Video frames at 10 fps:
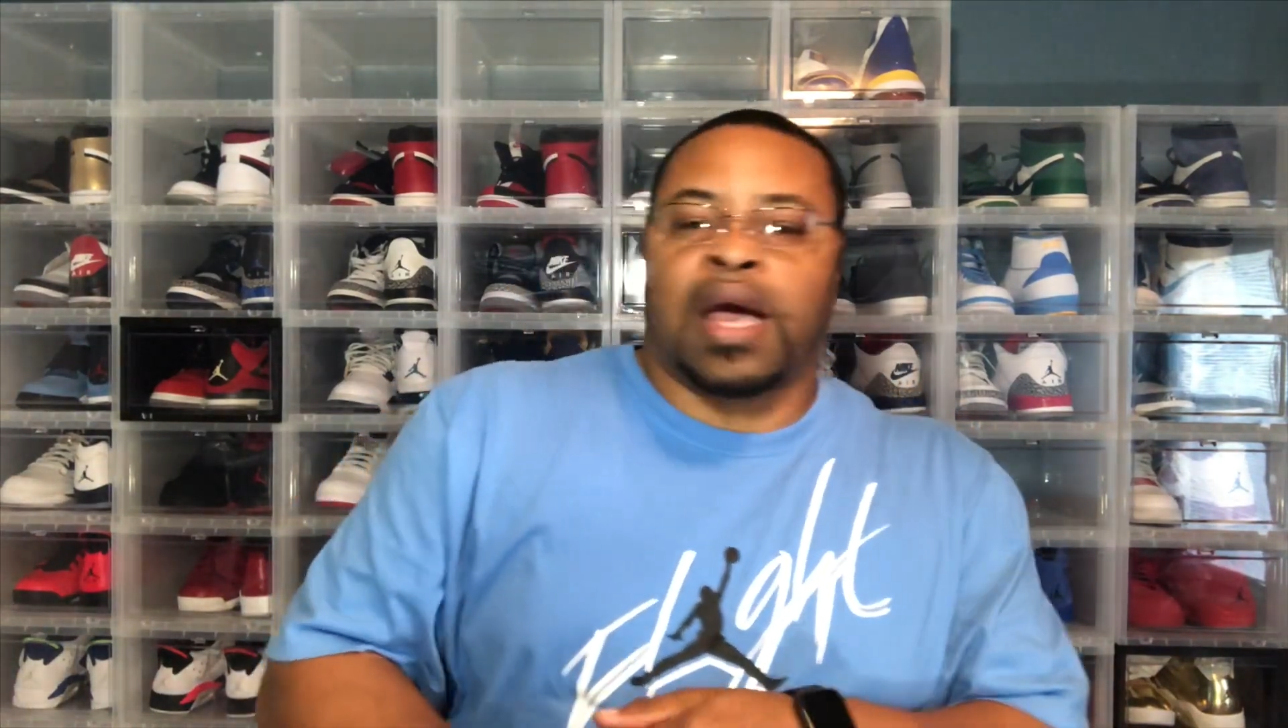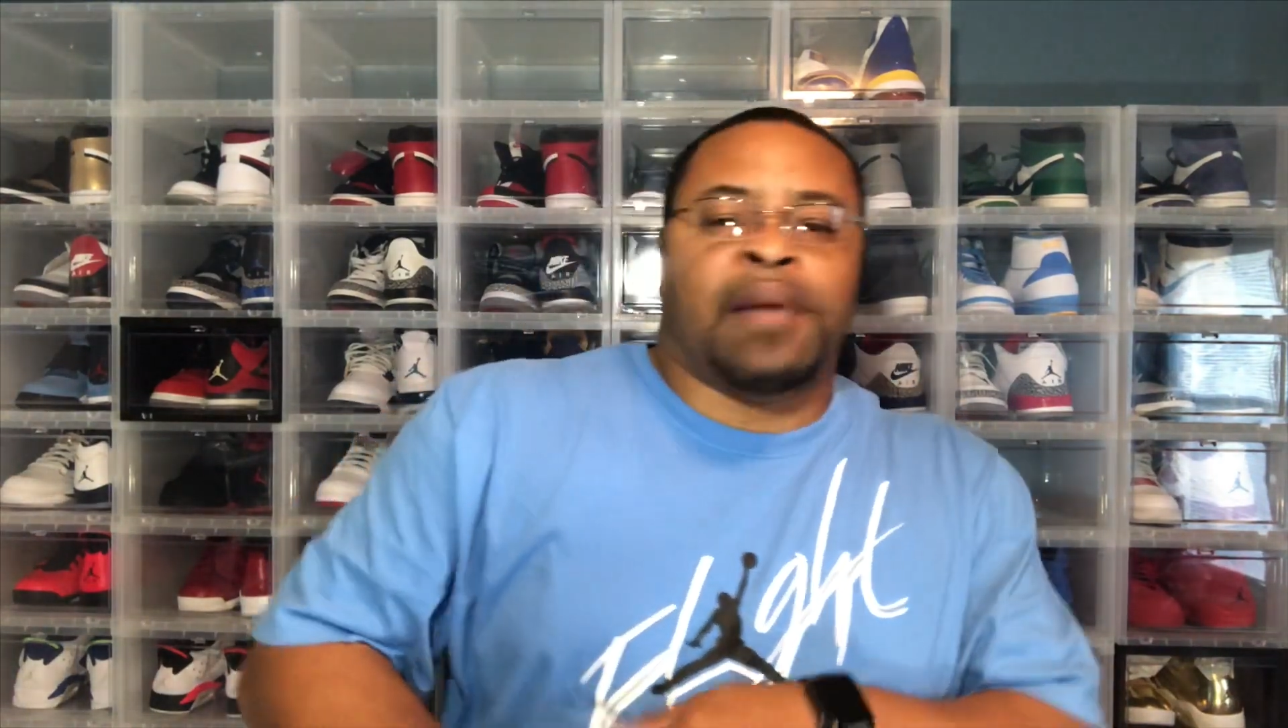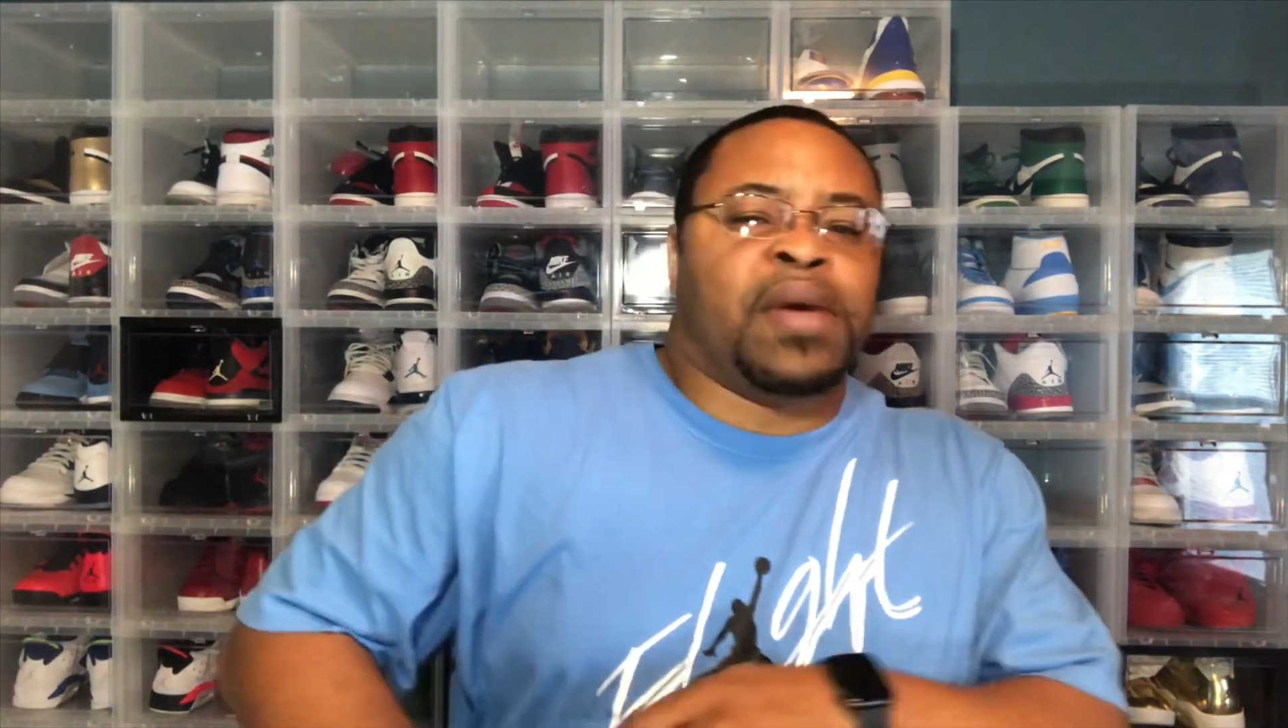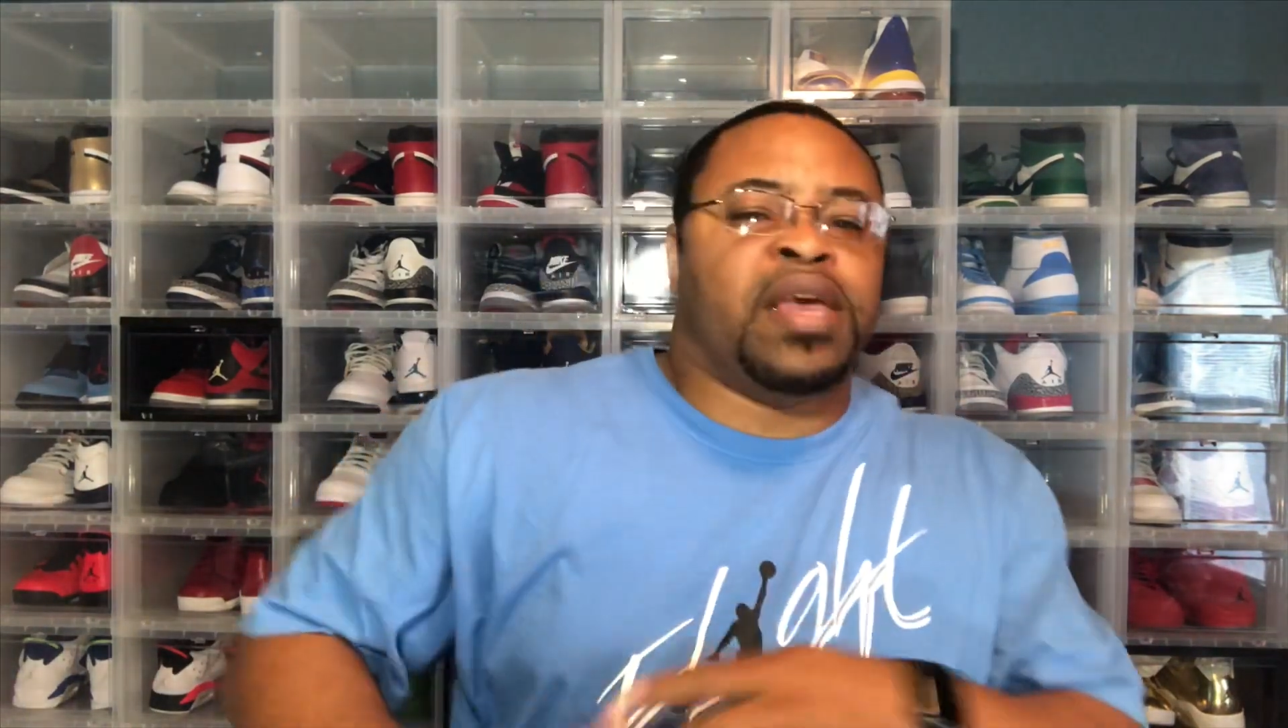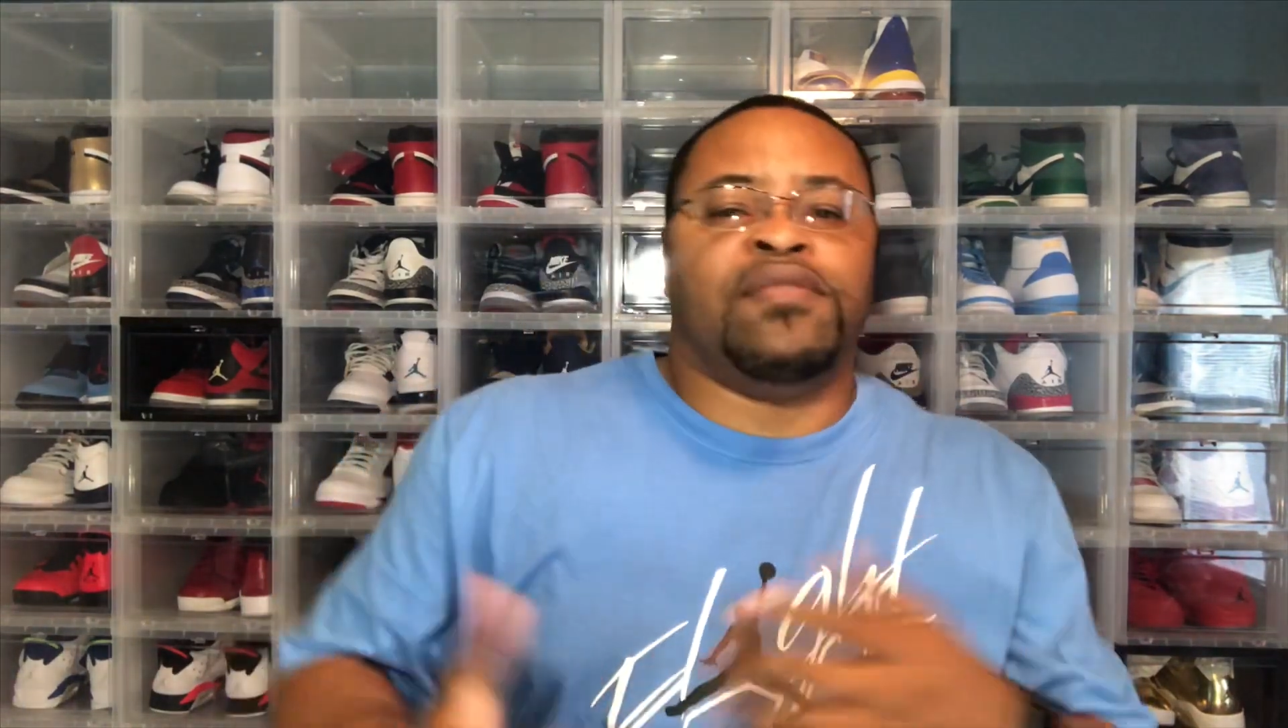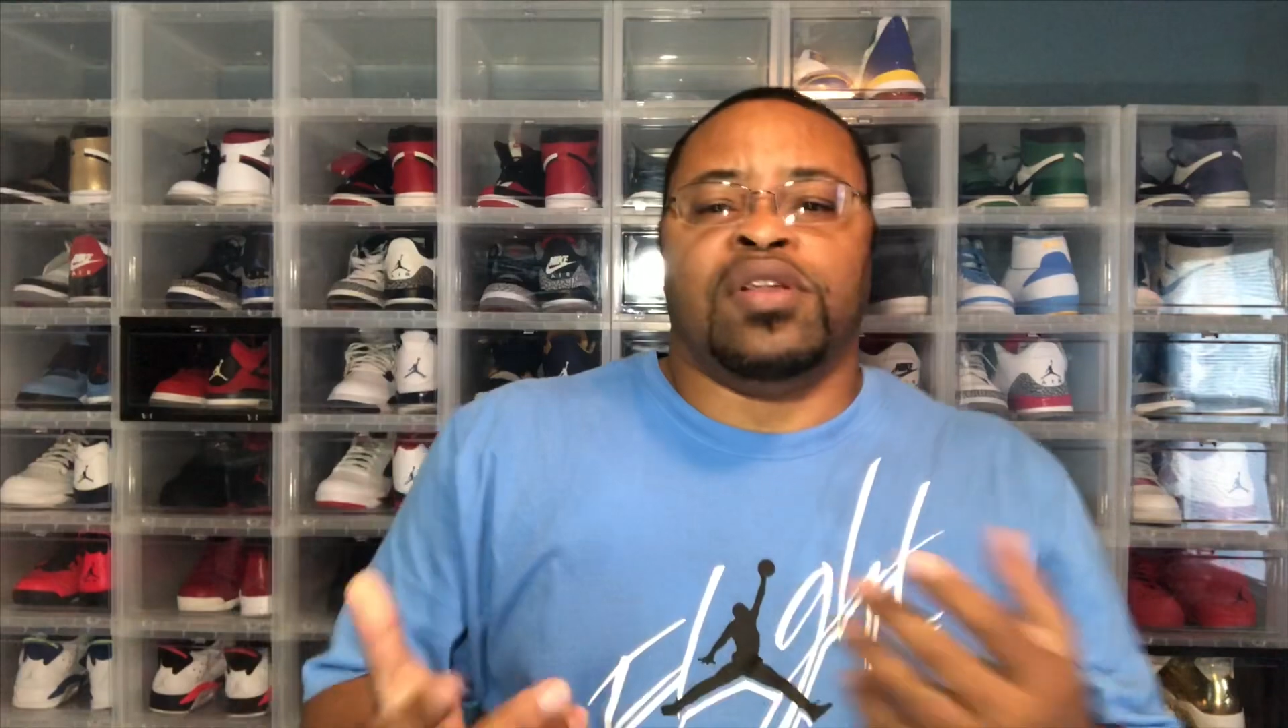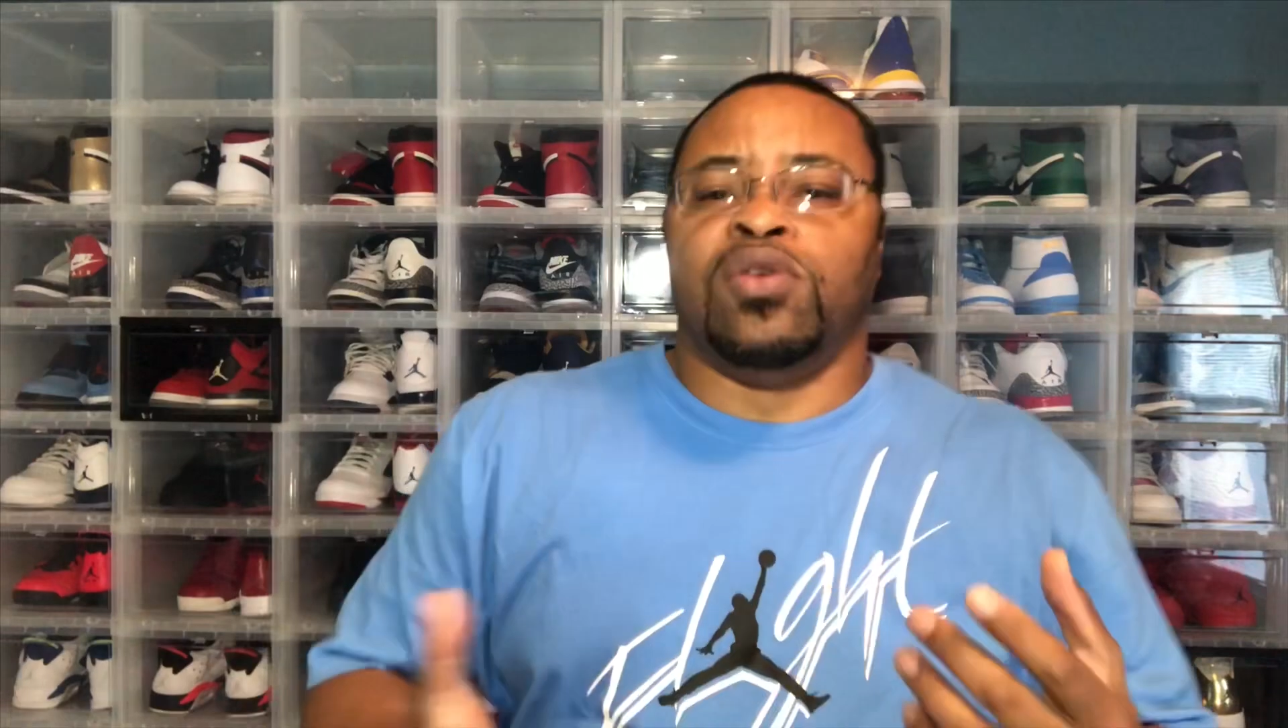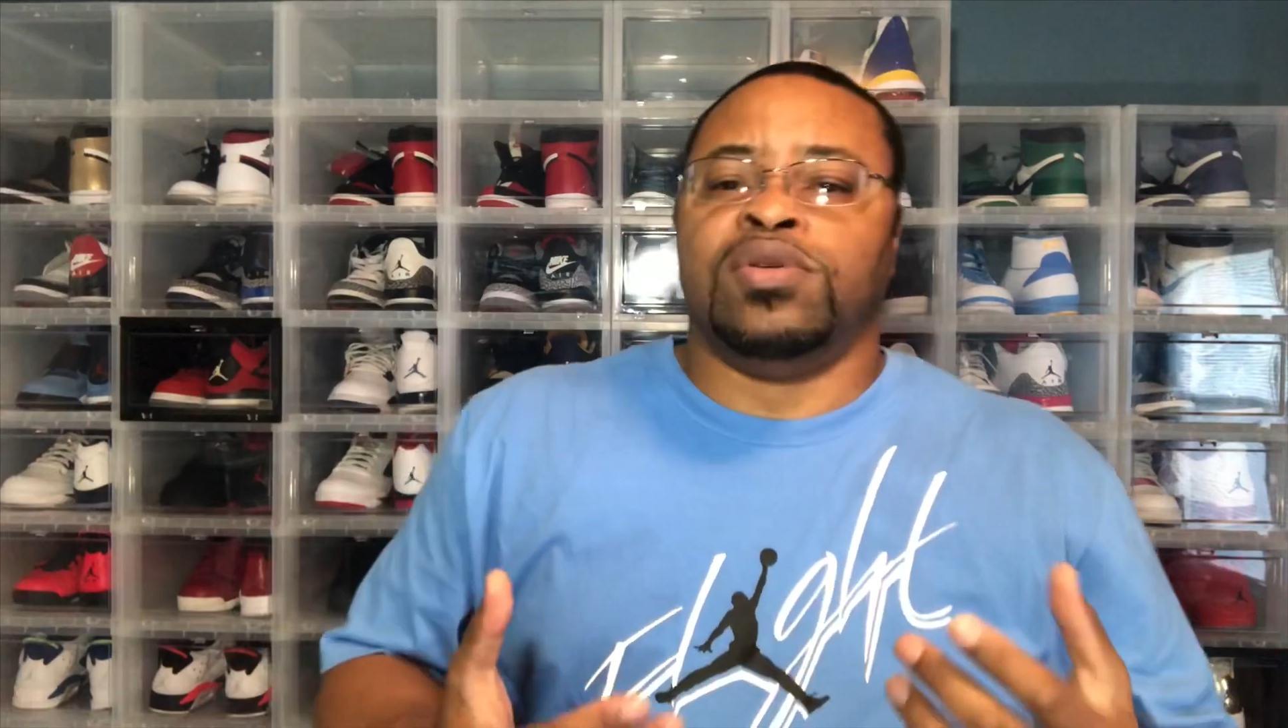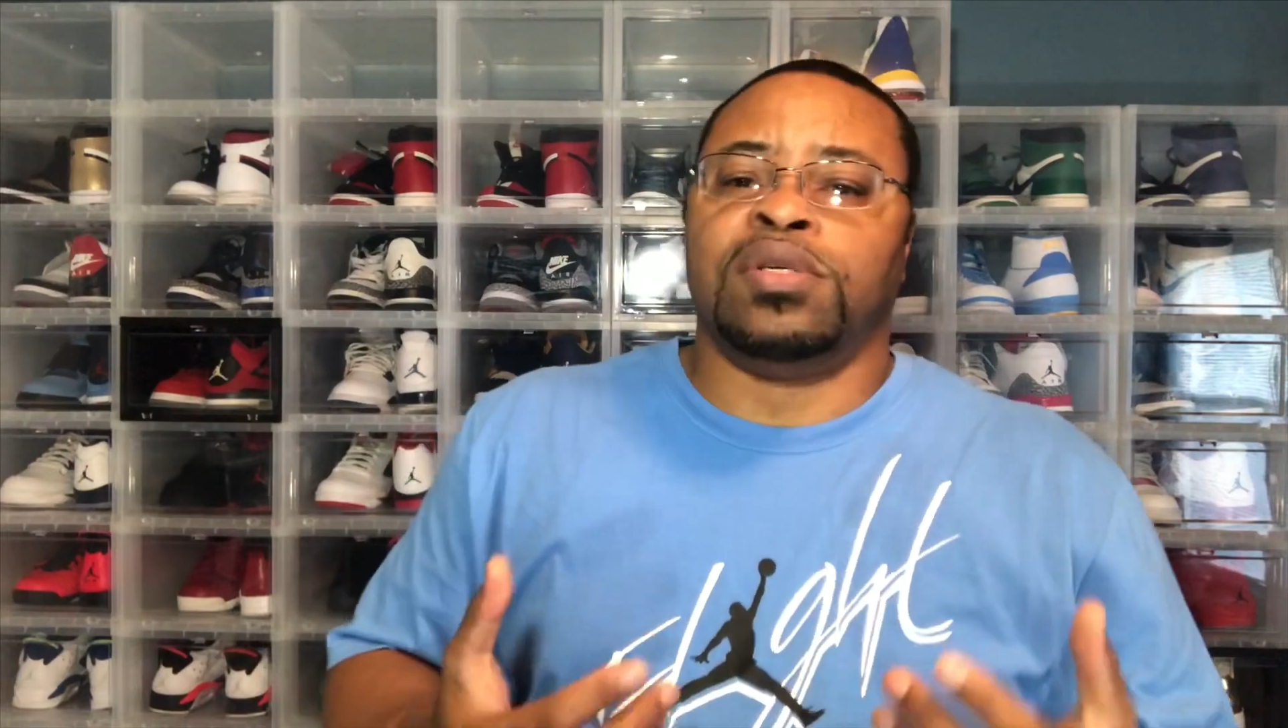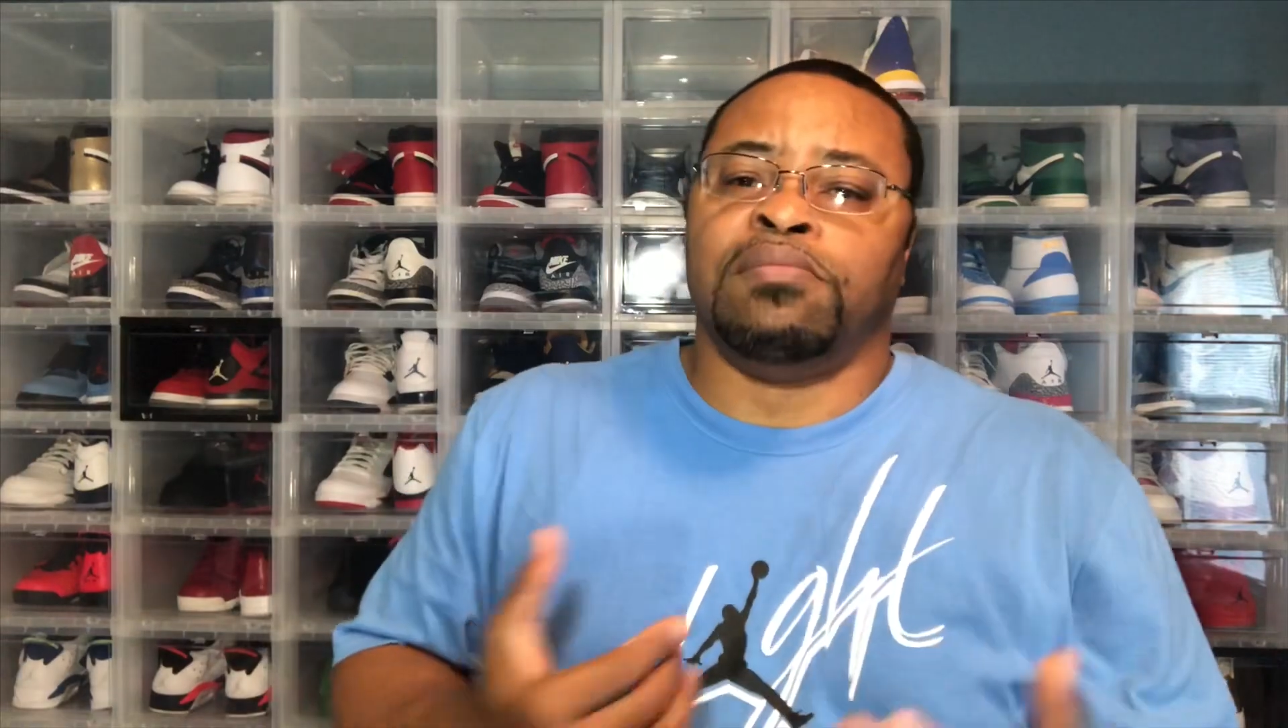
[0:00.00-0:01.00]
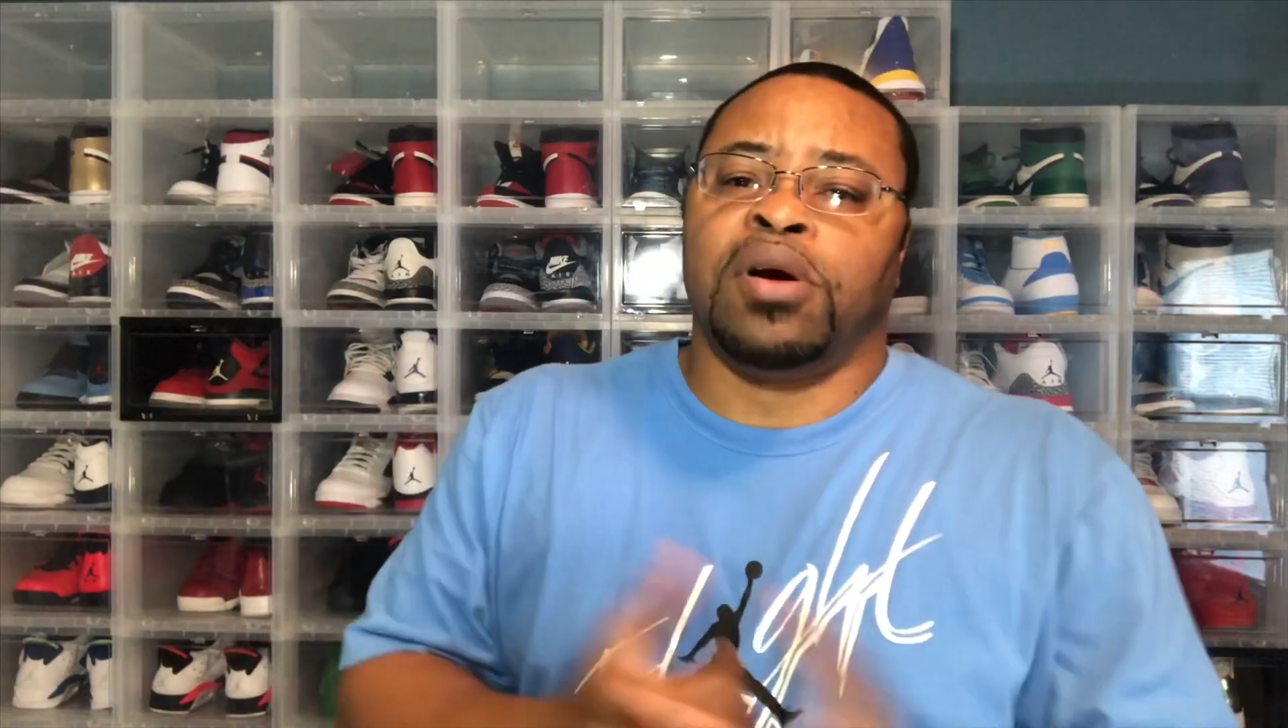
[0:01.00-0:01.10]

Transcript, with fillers: I may even do some